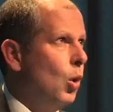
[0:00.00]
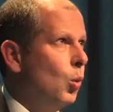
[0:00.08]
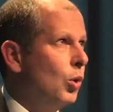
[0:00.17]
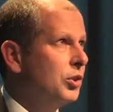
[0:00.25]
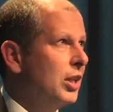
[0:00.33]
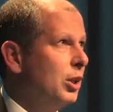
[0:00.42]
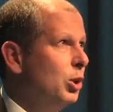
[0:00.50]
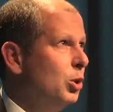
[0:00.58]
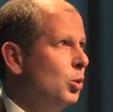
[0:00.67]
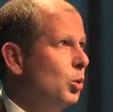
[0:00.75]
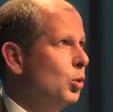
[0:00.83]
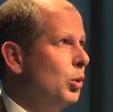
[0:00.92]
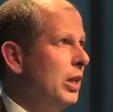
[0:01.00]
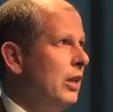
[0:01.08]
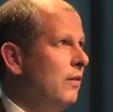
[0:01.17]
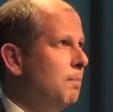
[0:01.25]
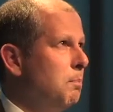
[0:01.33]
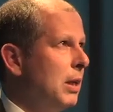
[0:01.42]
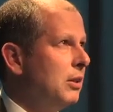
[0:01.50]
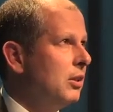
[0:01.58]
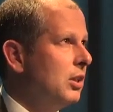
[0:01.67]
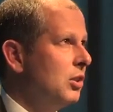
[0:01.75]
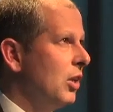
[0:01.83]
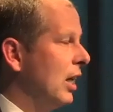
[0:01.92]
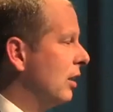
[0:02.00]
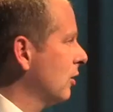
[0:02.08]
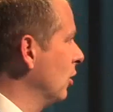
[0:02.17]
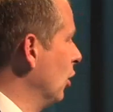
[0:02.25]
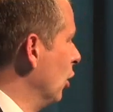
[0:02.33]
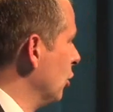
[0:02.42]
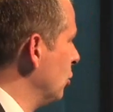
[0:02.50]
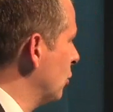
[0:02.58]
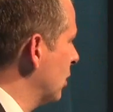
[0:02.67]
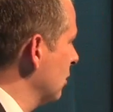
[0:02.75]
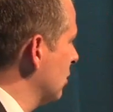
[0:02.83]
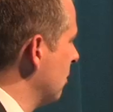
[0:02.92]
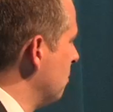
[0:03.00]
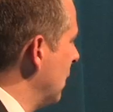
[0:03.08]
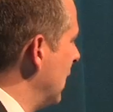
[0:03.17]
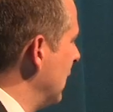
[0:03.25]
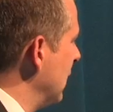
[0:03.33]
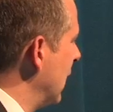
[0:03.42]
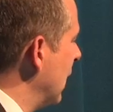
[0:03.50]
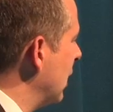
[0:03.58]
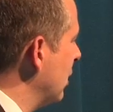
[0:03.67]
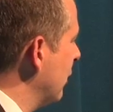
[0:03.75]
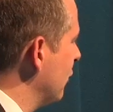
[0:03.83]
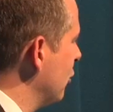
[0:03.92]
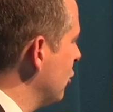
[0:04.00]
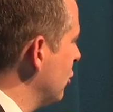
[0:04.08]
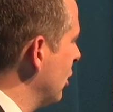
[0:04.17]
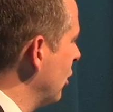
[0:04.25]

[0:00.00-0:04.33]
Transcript: What can you do to even better detect? You can combine high-definition